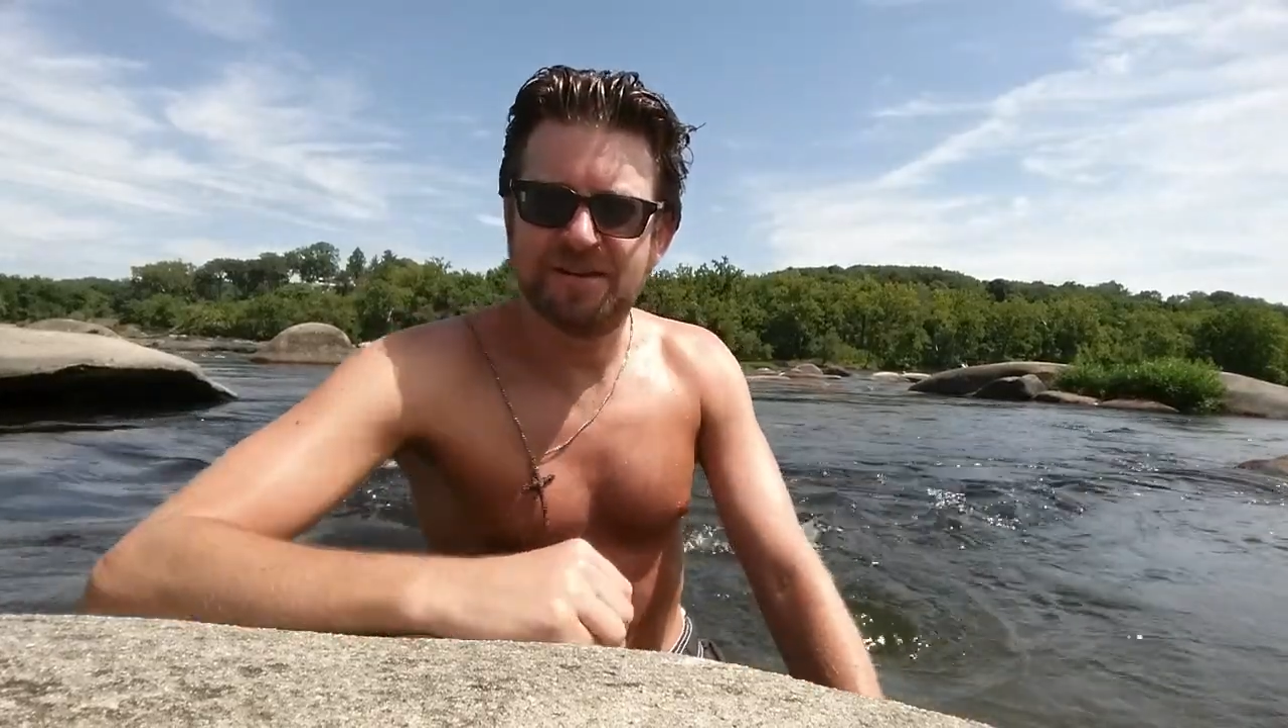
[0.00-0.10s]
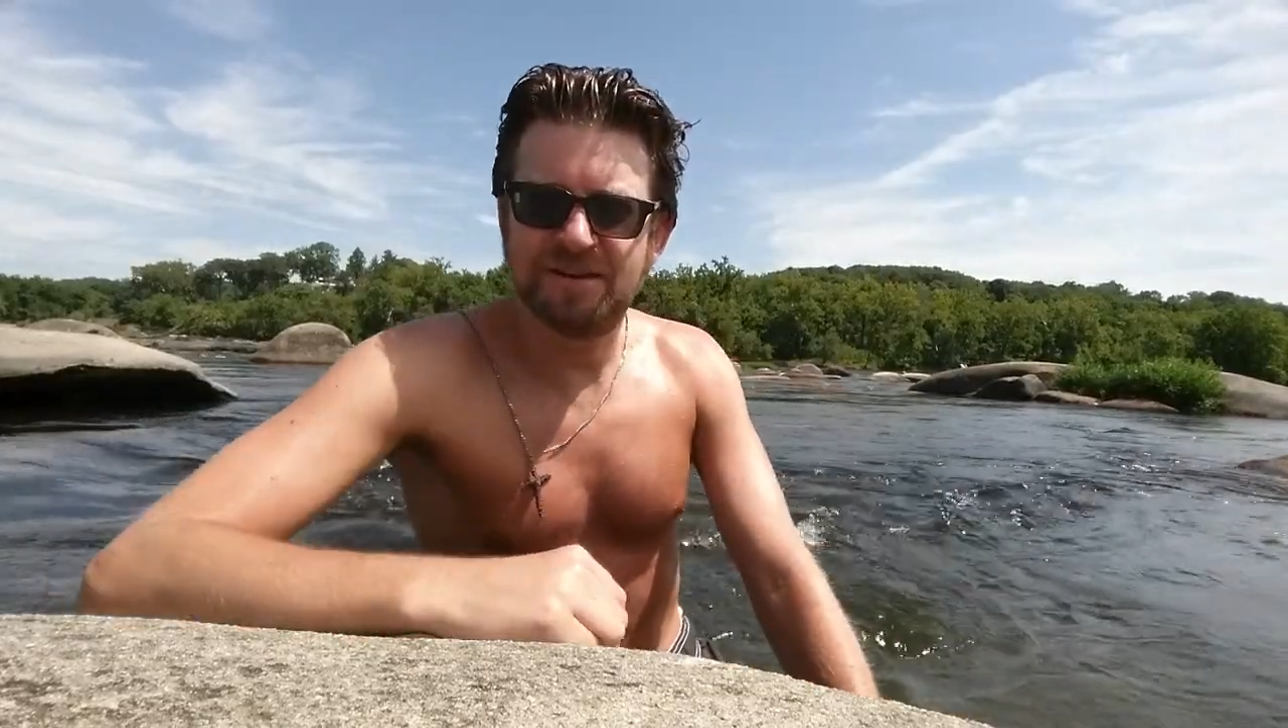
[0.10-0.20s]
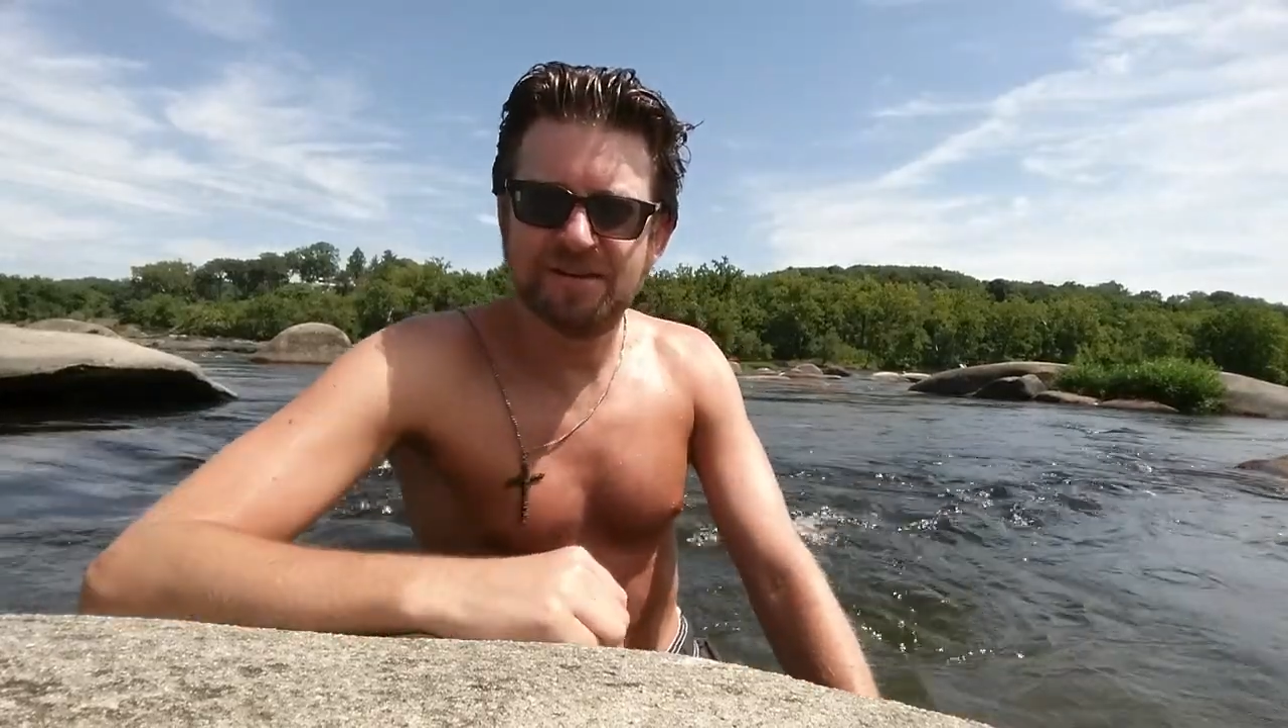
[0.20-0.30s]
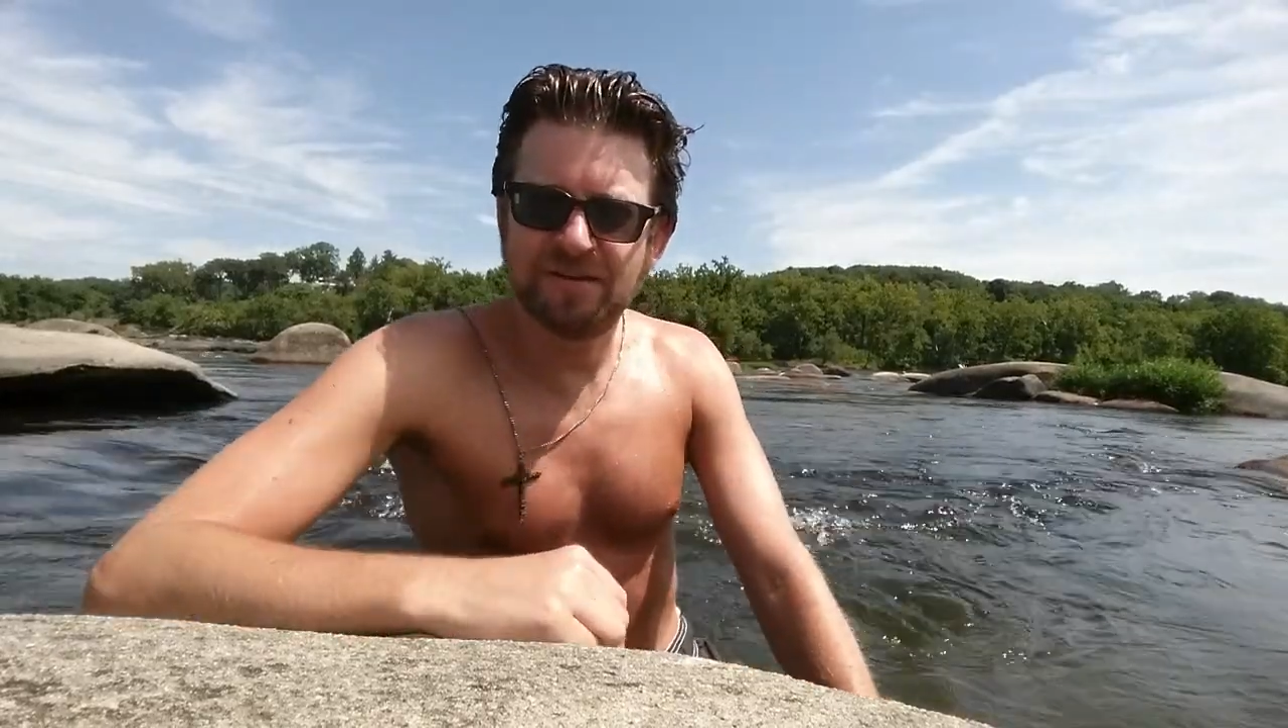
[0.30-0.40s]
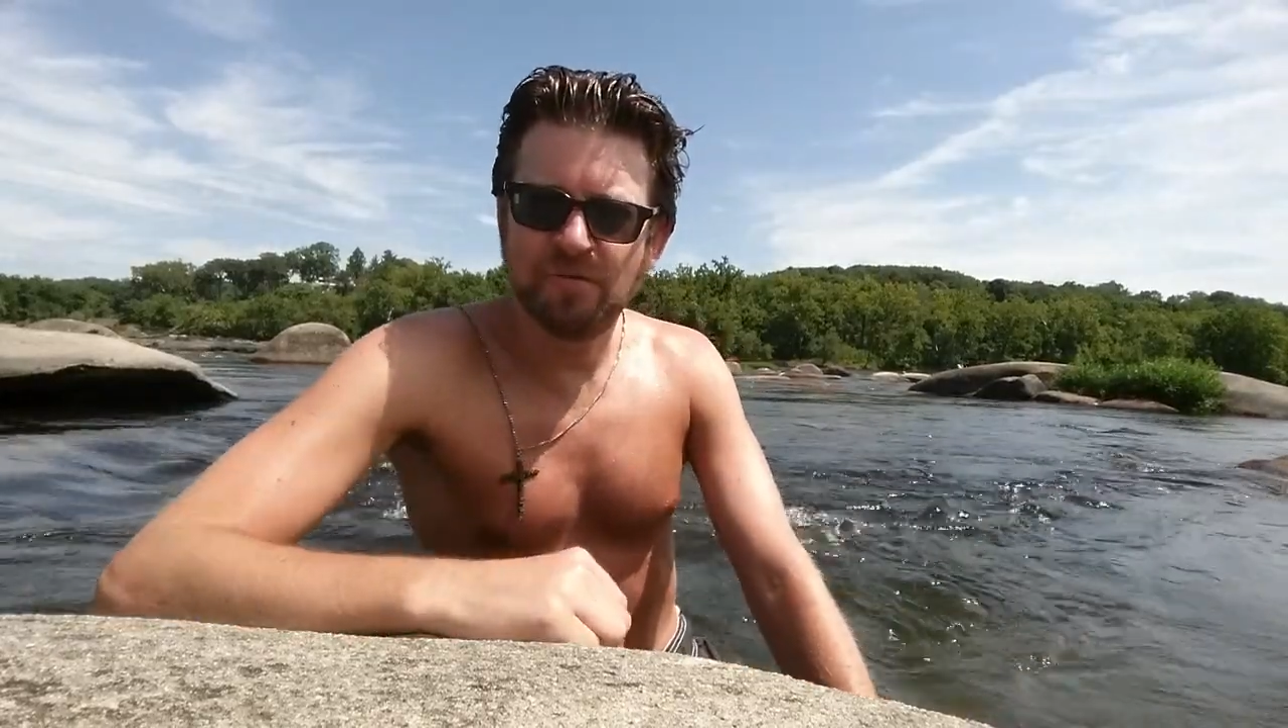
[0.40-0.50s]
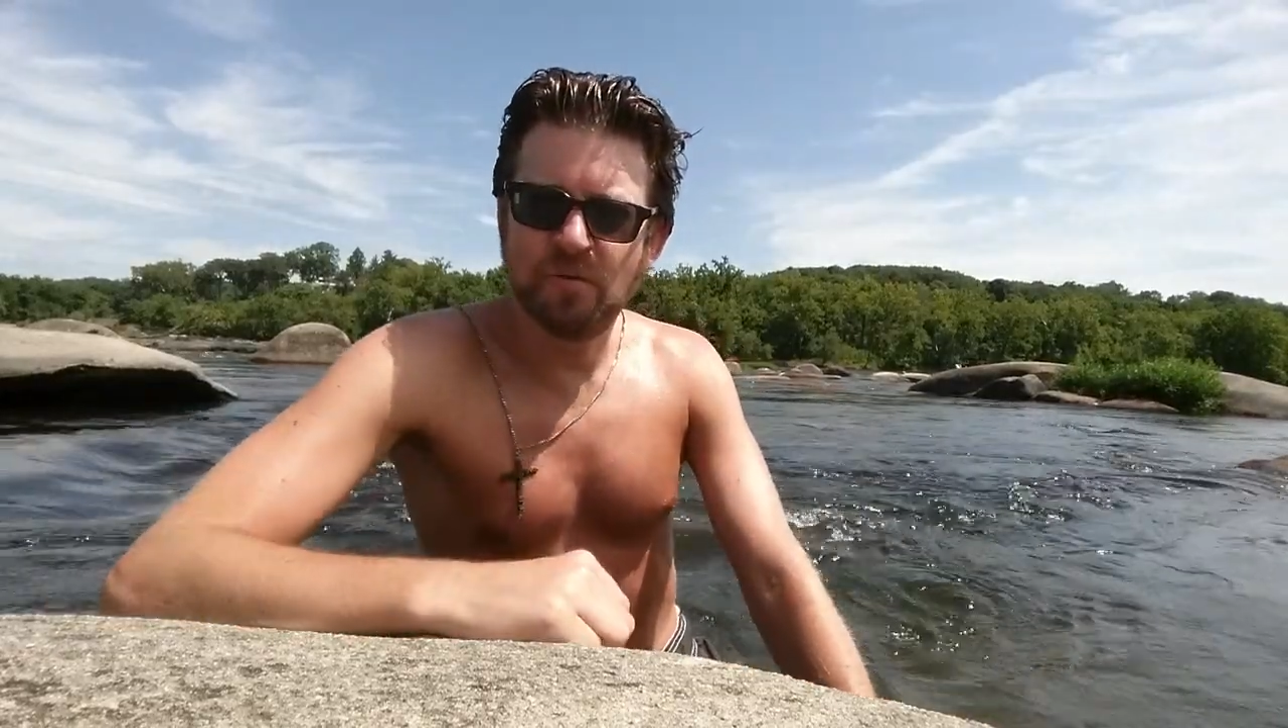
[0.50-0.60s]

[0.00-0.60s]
a little